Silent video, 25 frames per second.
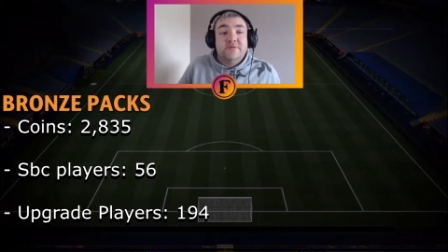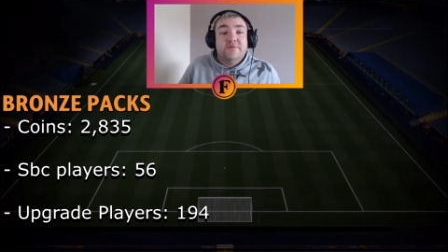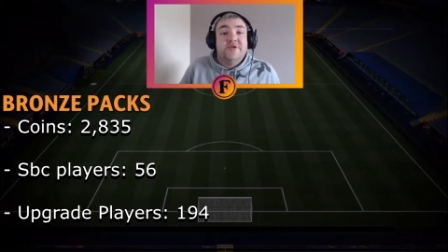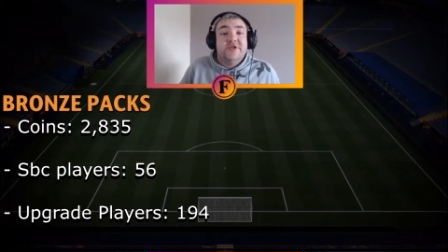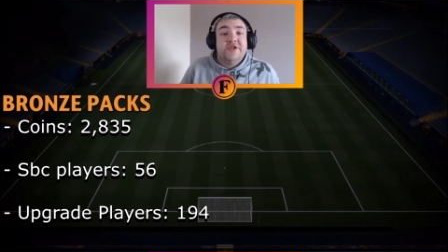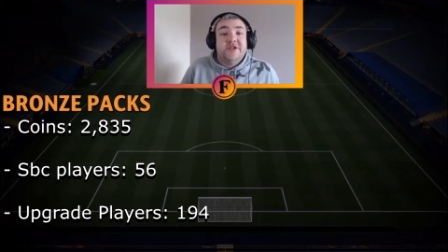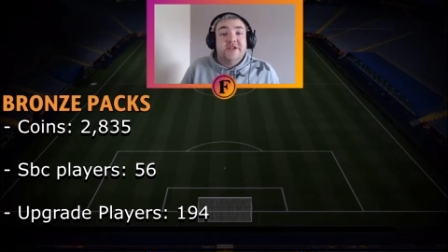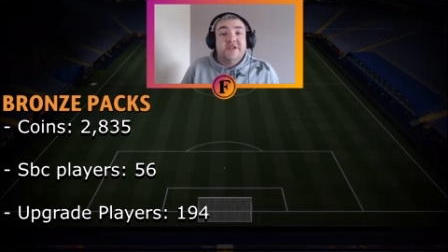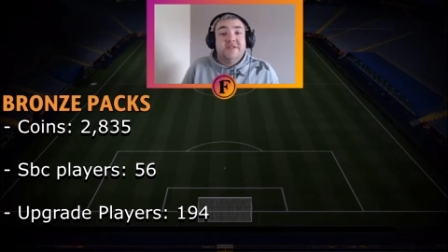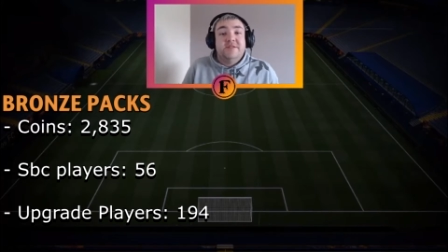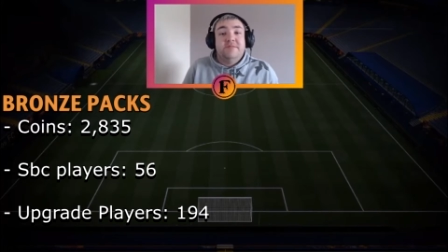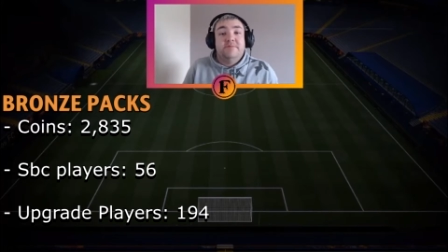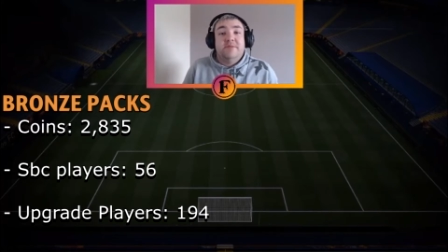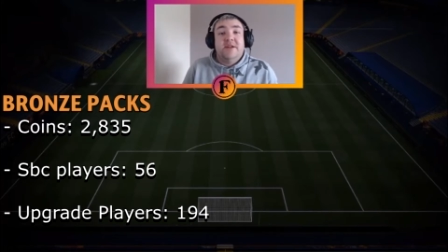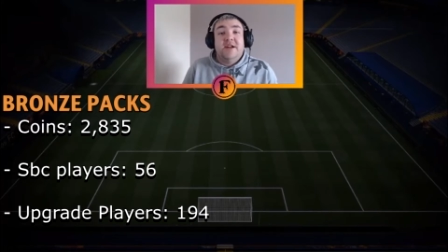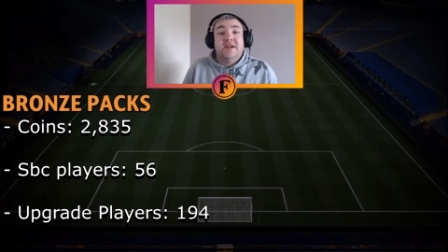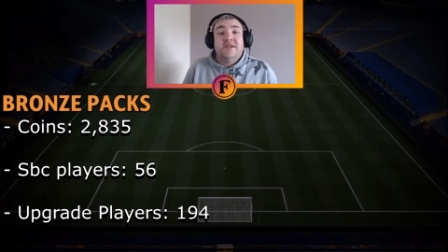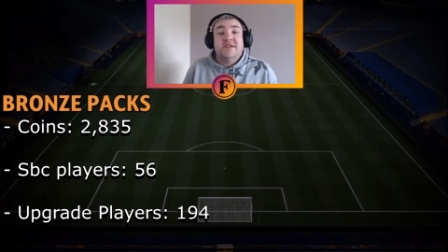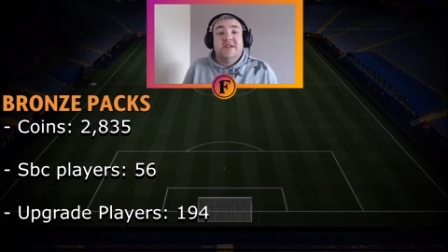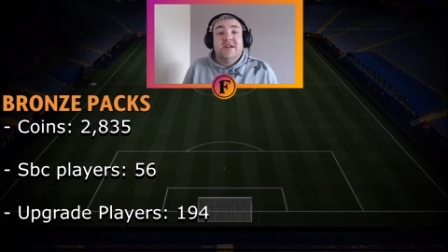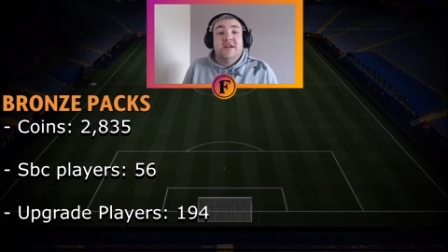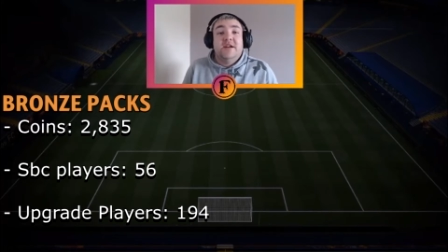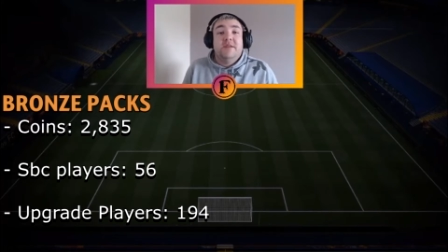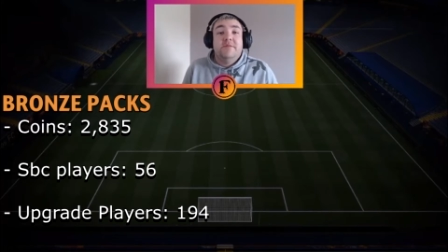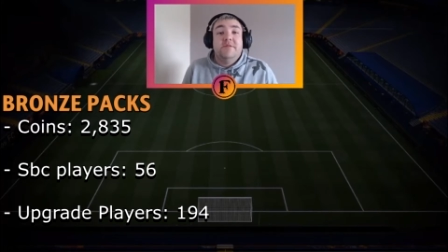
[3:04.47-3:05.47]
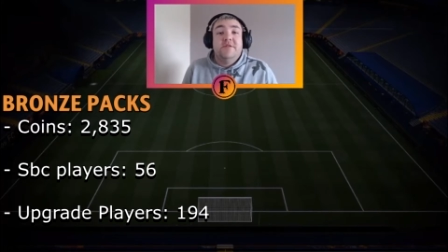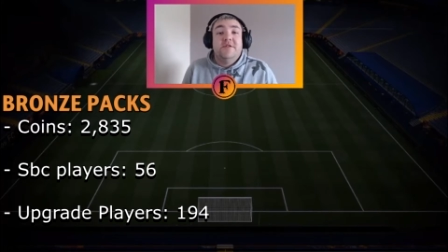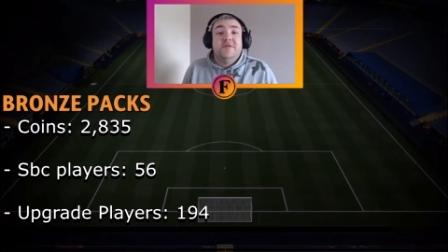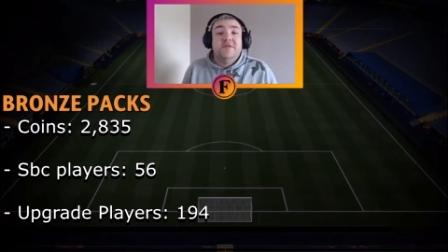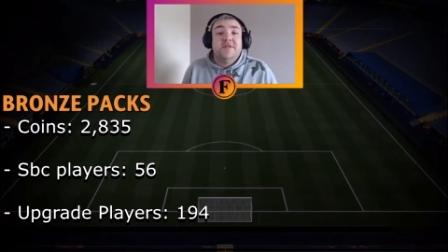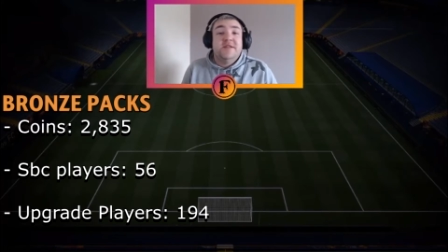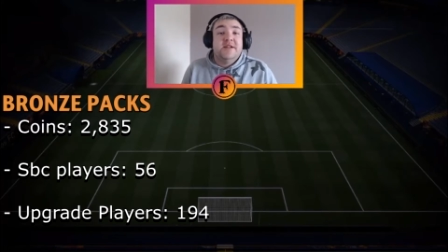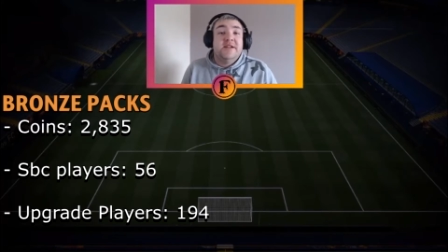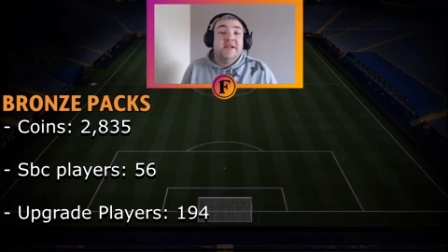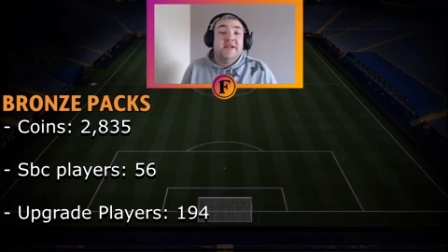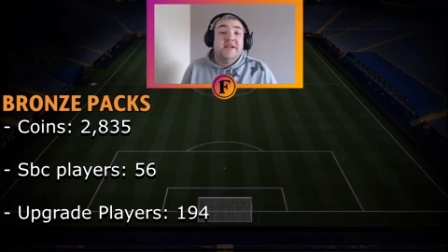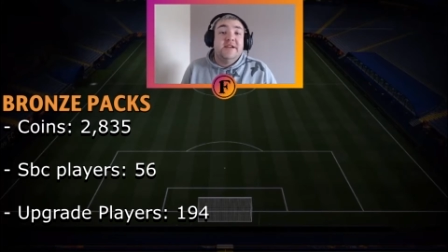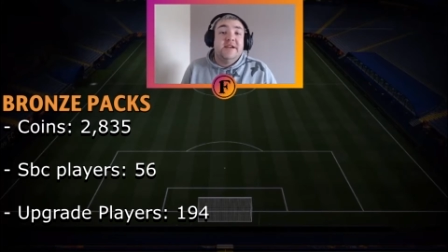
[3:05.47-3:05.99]
which is players that can be used
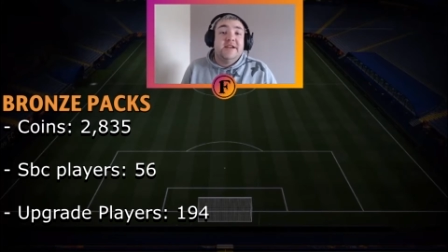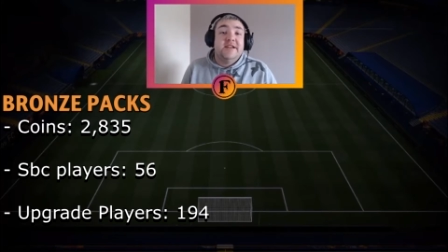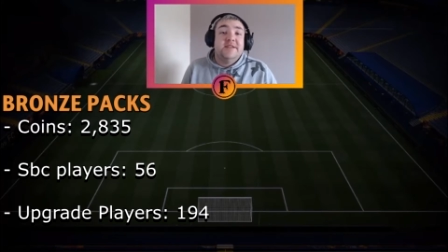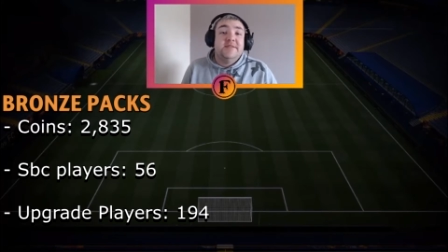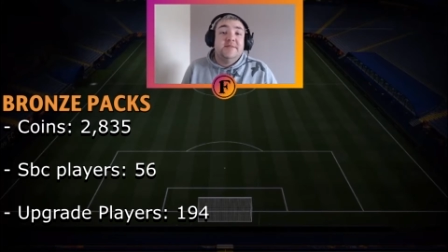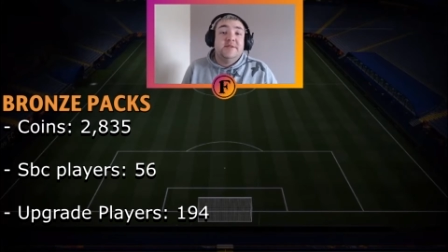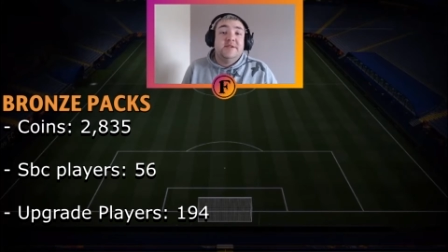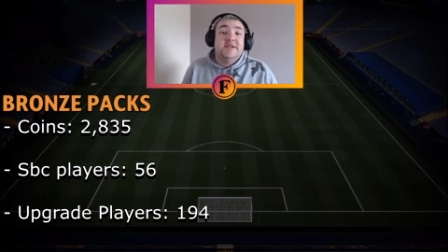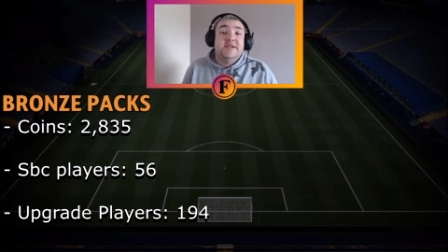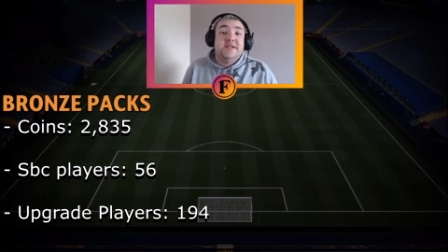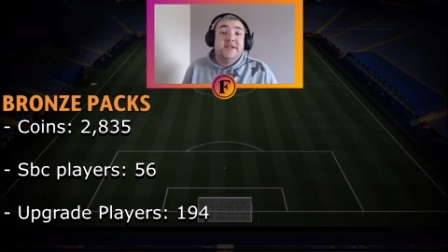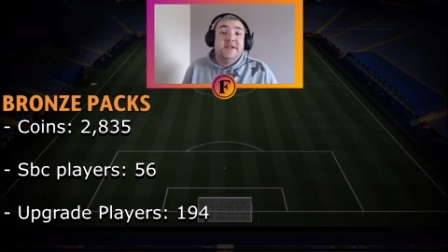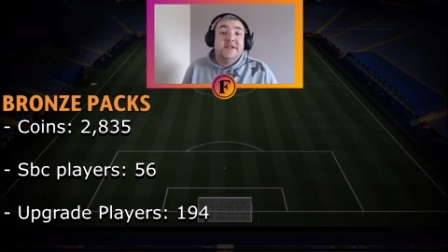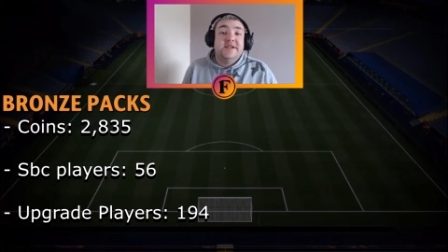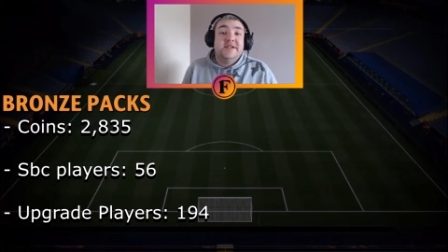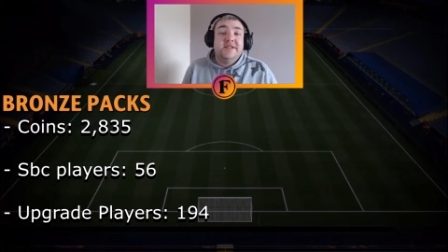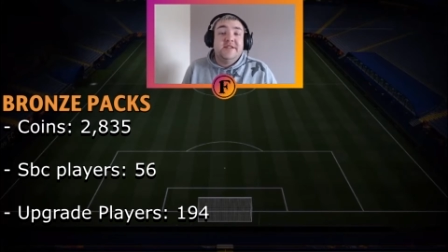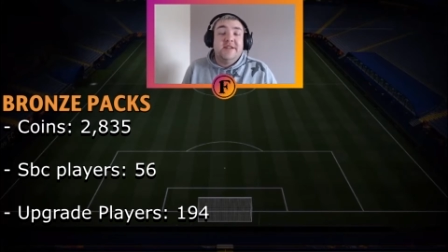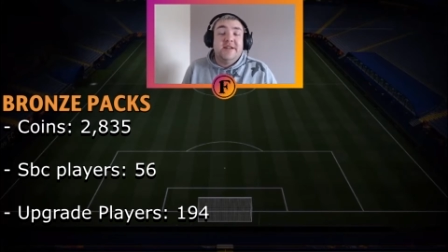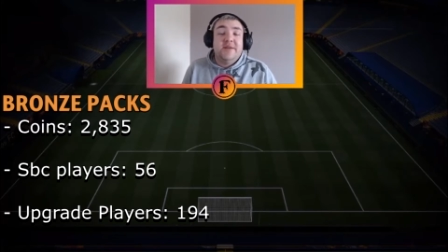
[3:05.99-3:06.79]
in League S B Cs.